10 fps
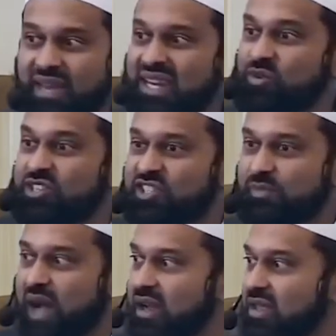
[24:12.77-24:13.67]
them and he was
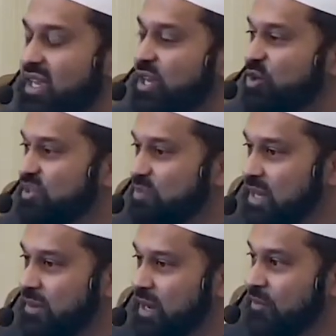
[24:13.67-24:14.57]
smiling, he was
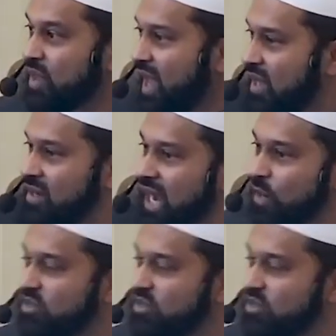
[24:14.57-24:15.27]
beaming. And